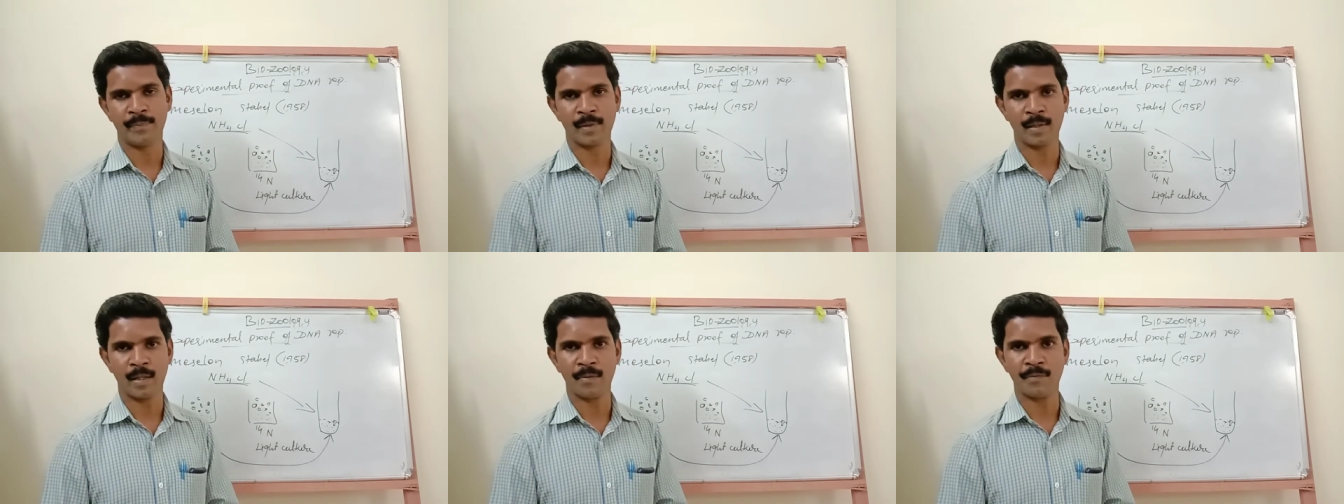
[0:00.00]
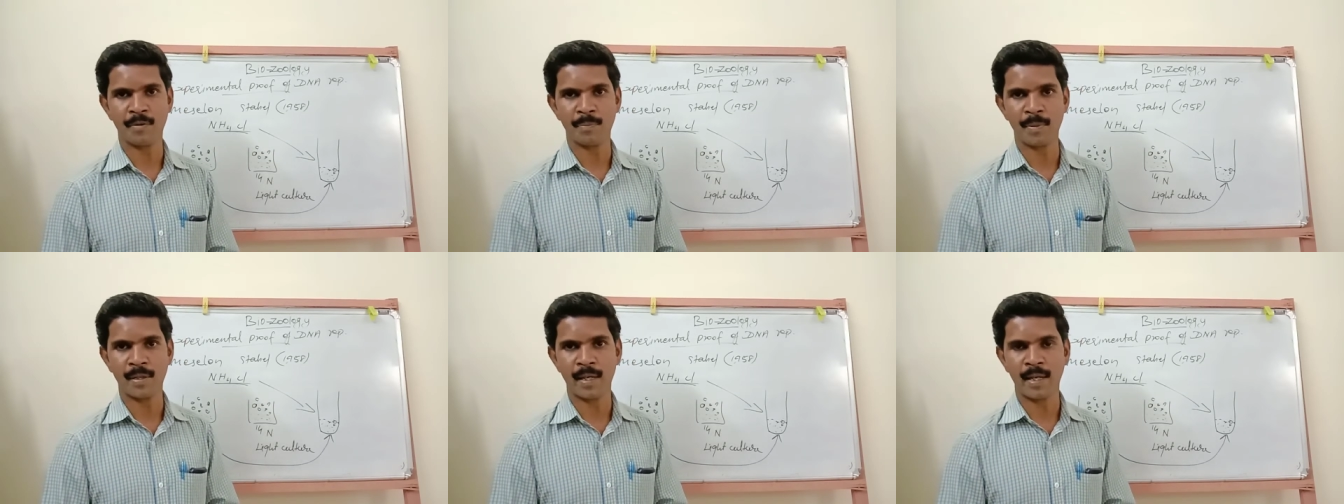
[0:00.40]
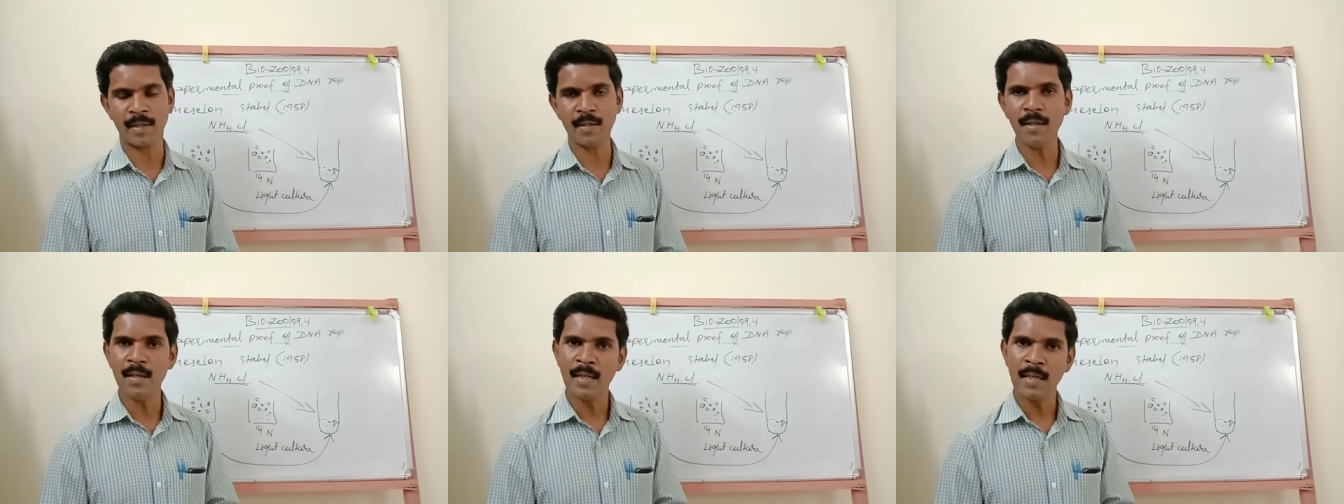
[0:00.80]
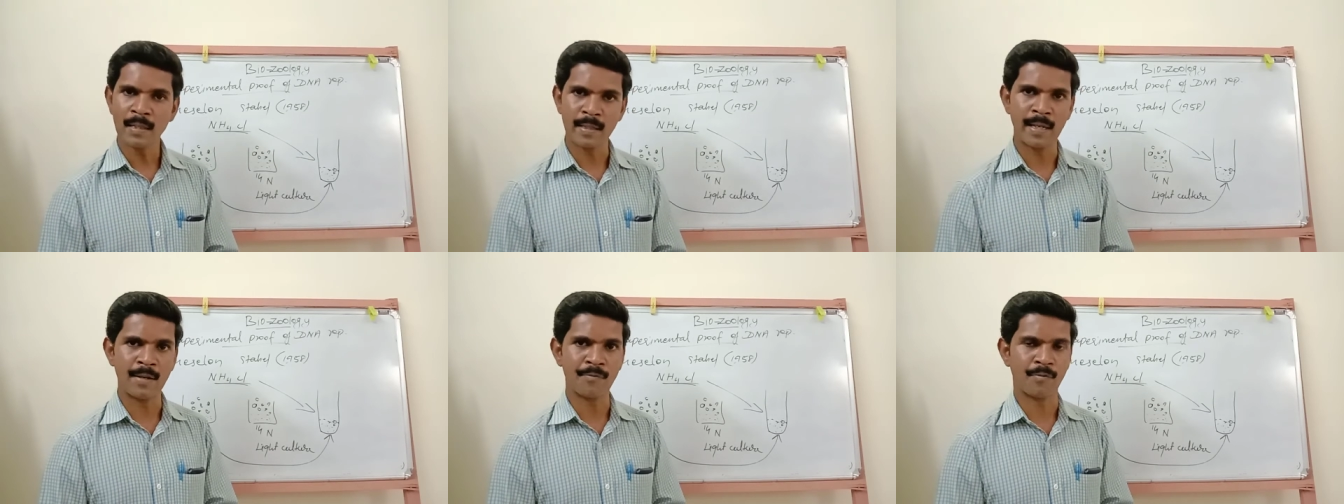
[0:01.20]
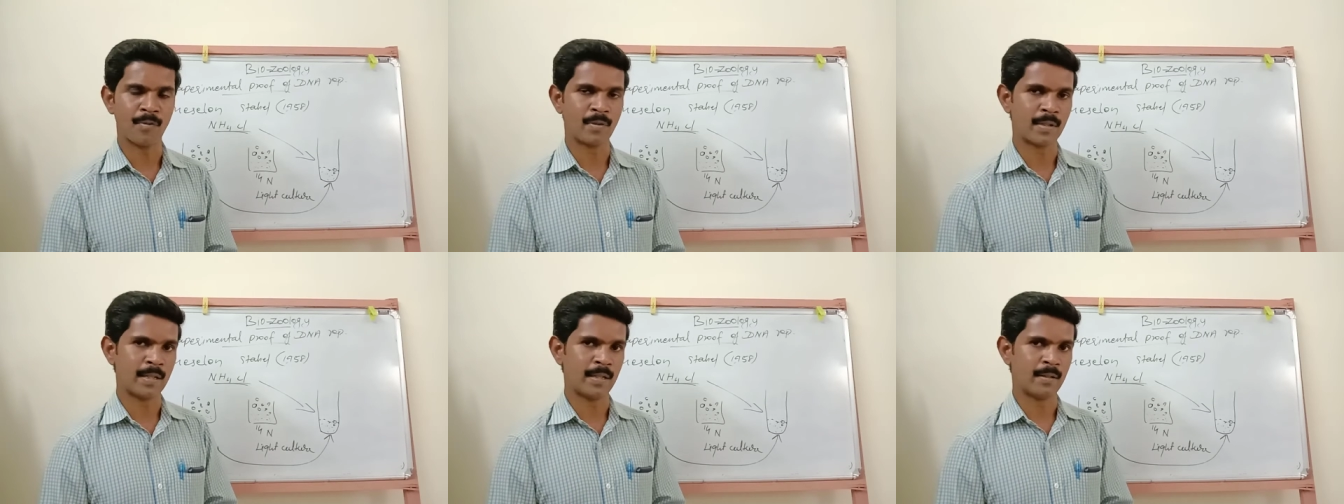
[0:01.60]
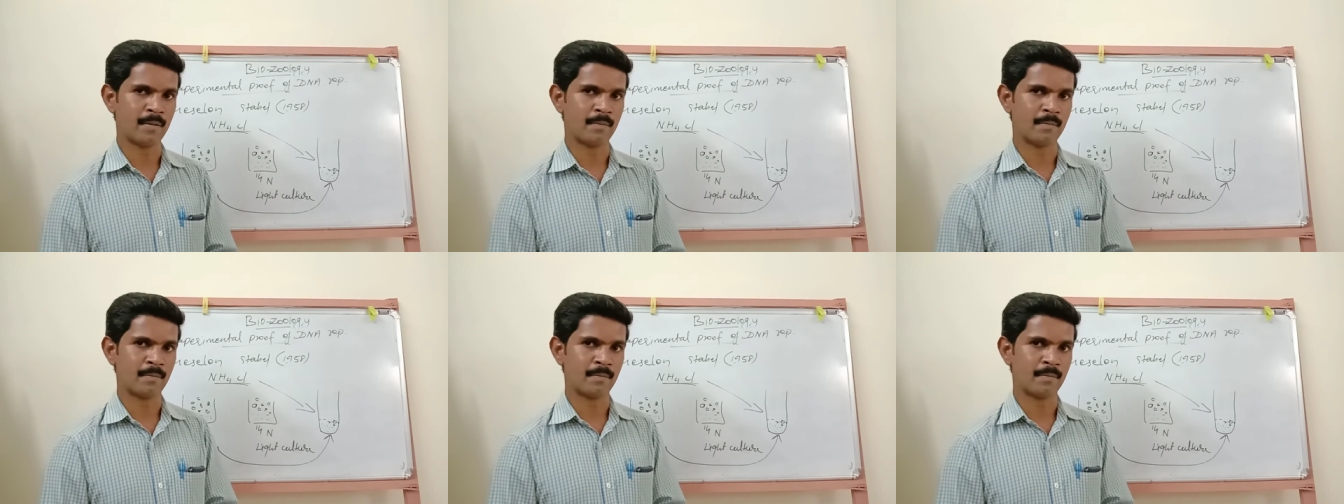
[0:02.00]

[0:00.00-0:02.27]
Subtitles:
N15 and N14.